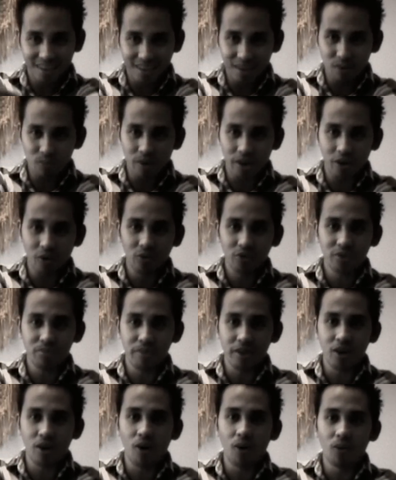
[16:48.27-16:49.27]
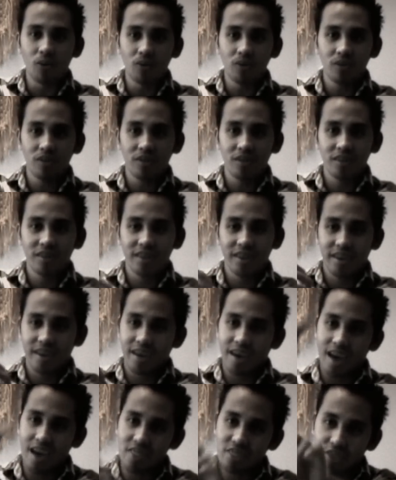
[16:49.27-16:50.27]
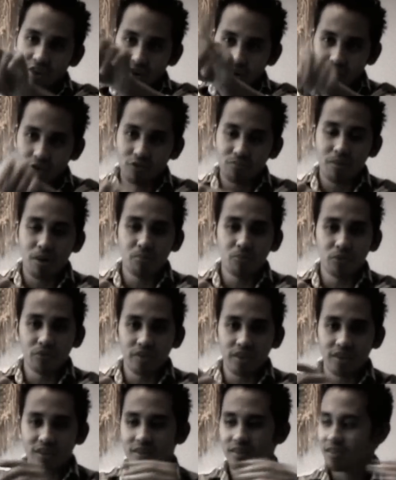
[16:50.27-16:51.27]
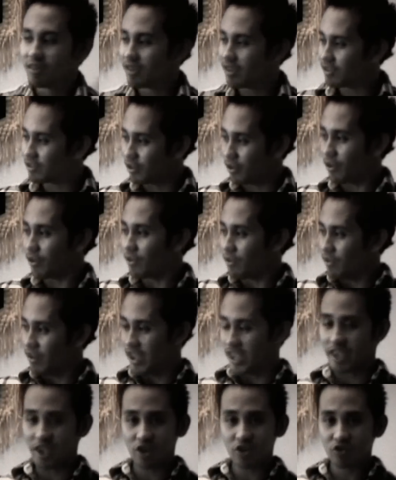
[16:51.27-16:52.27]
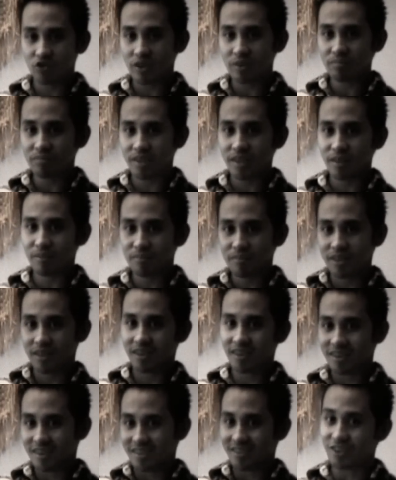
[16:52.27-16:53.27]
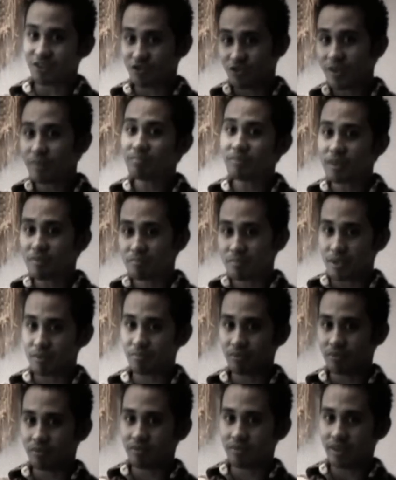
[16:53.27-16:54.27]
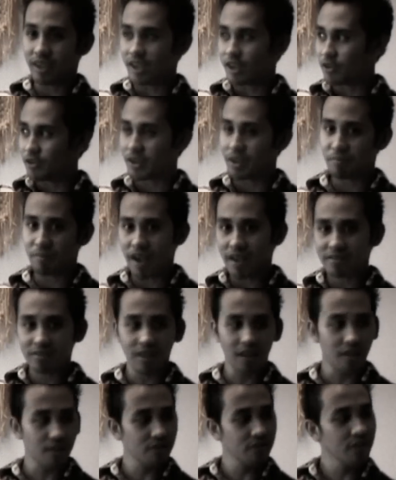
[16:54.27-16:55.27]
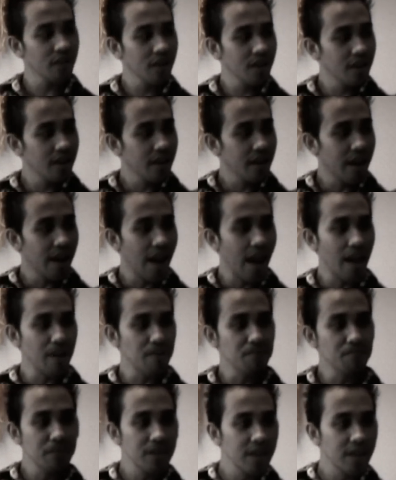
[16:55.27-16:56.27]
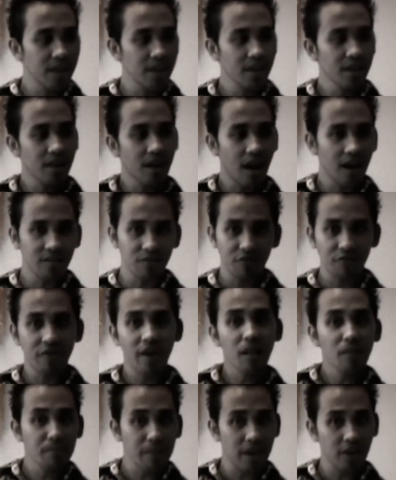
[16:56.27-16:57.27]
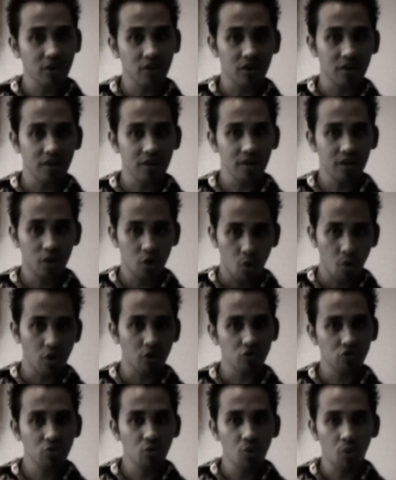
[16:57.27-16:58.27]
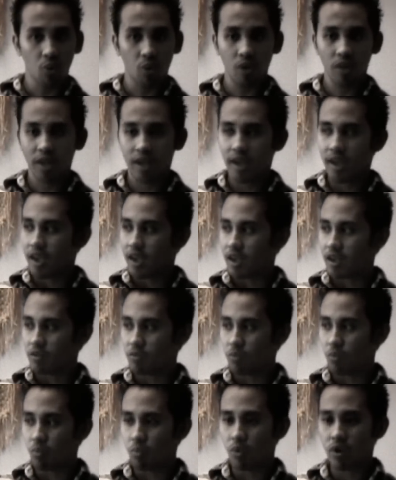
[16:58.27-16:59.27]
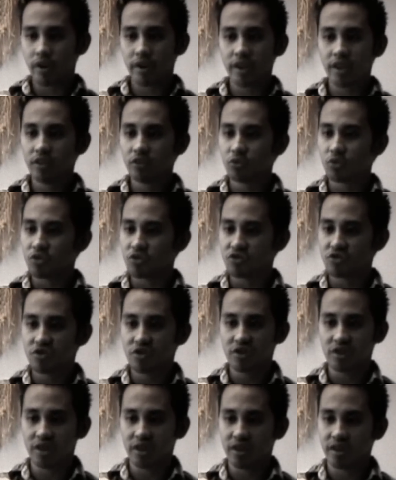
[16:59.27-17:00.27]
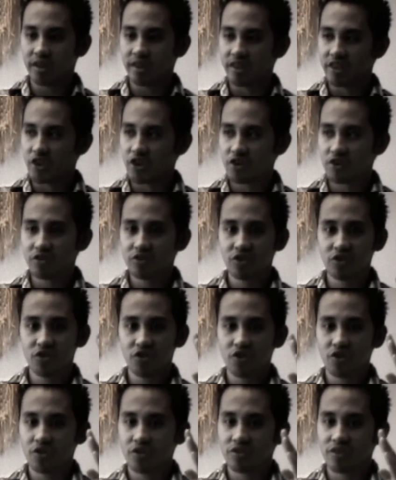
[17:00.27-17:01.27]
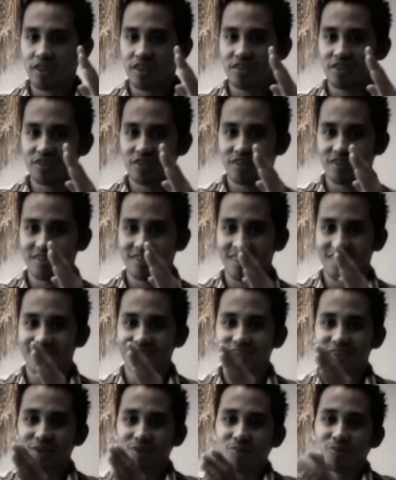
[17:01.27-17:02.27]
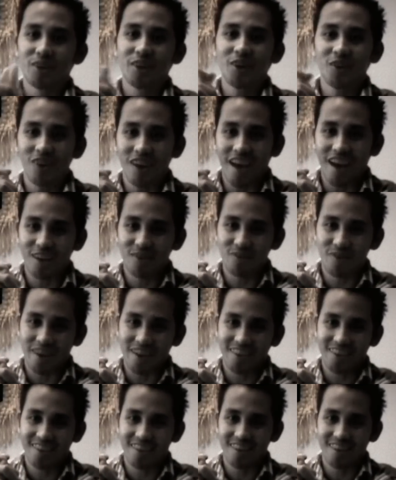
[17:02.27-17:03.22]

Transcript: in a one ultimate goal. And there goes my movie. So here, Dream Team, the Dream Team people, including myself, and me as a filmmaker going to school, working to a journey, years and years and years, until we collide right